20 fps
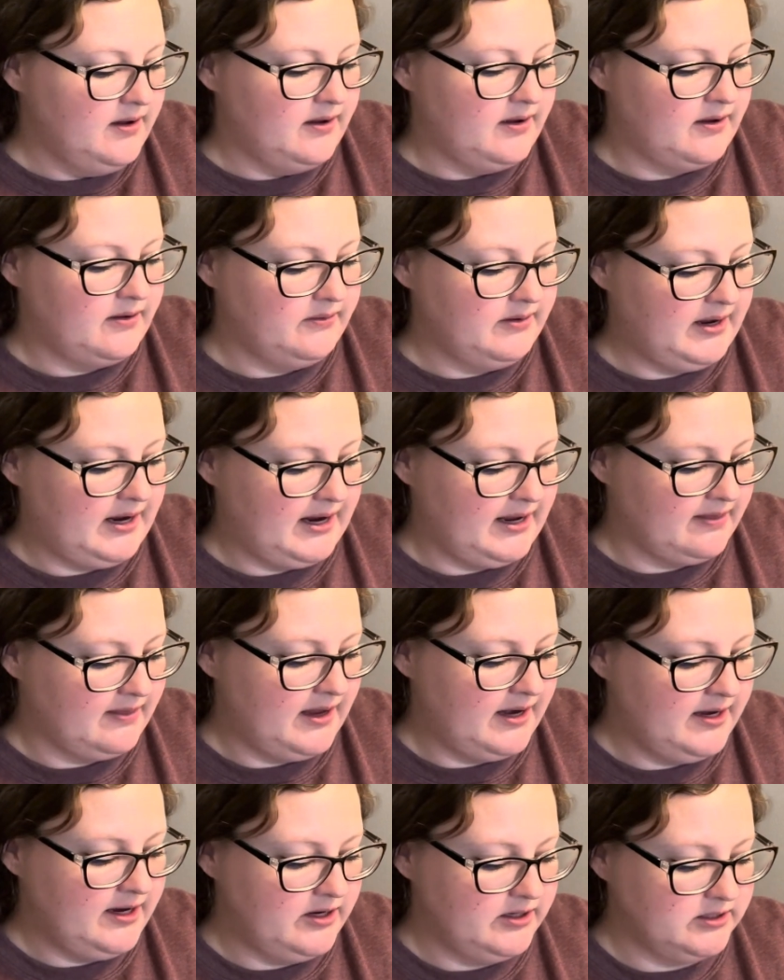Okay,
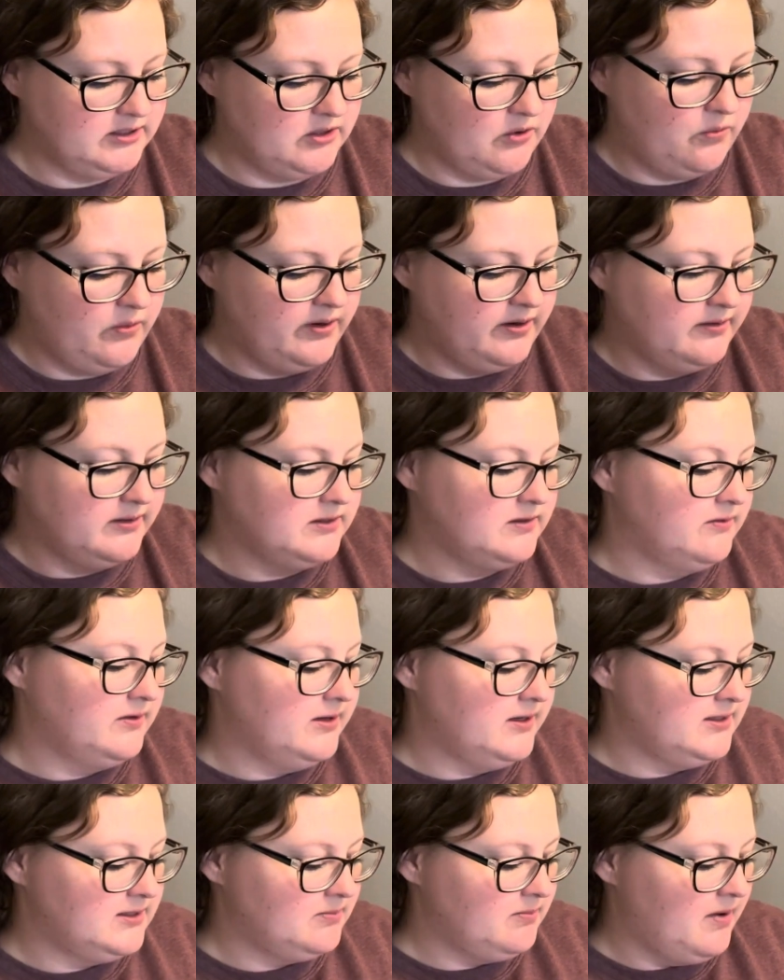then here's the oils for
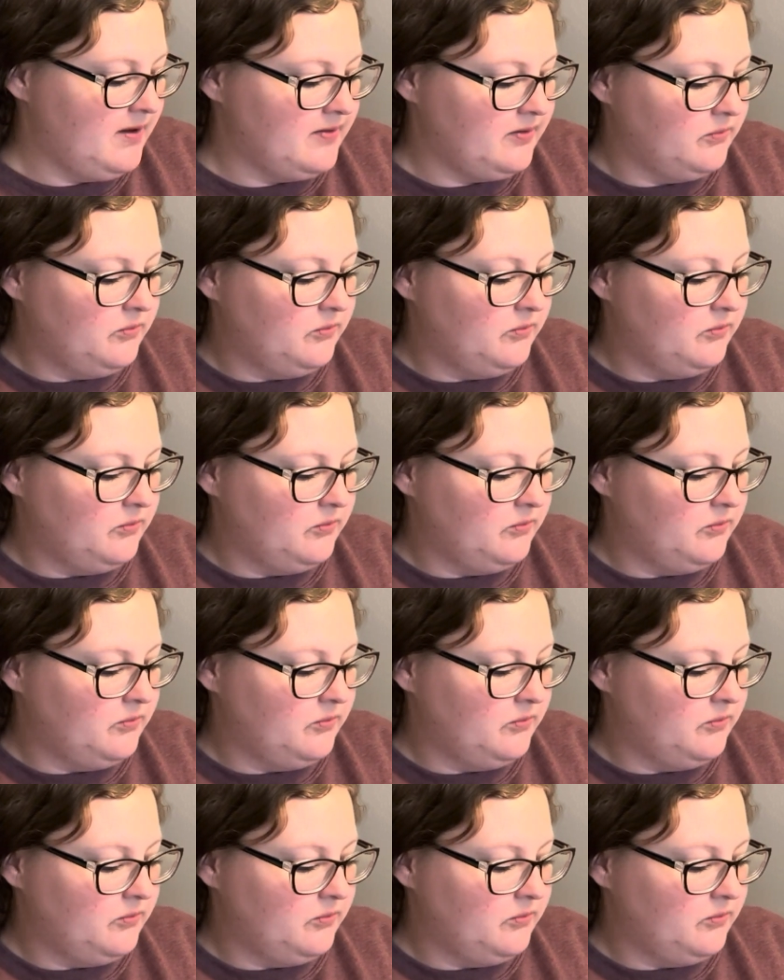this month.